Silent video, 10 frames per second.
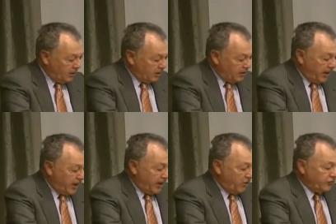
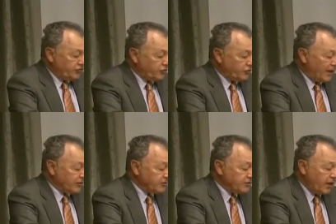Diane also
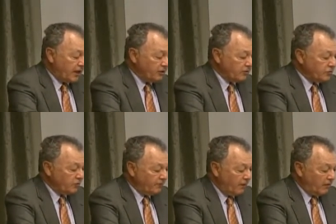directs the Center
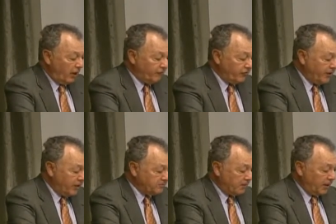of
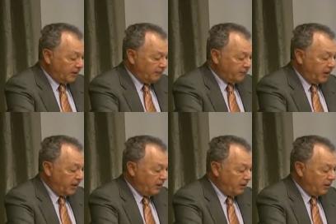Advanced Palliative
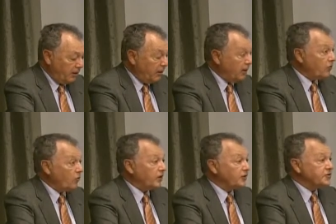Care, an
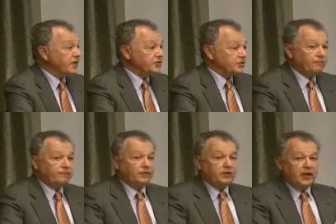organization
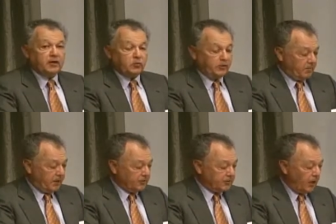affiliated with
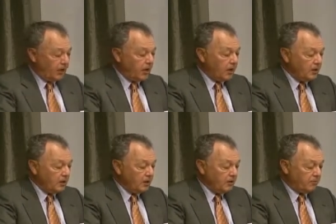Mount Sinai
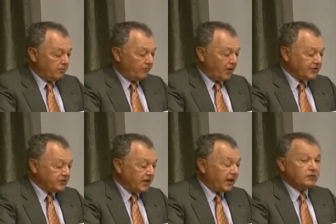that provides
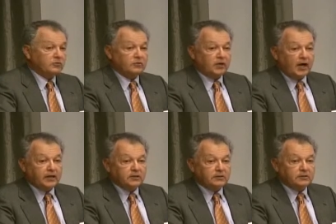technical
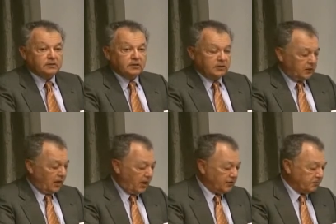guidance to
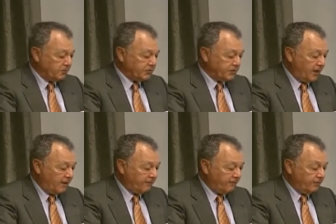hospital
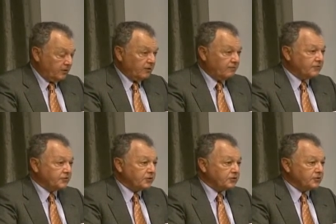staff,
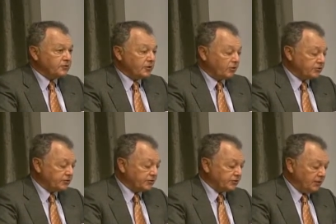physicians,
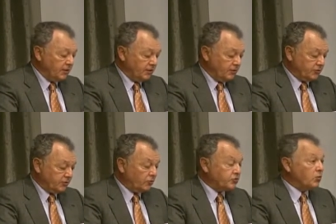nurses,
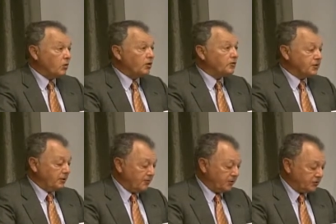social workers, and
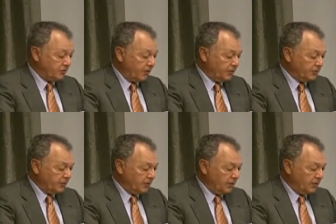administrators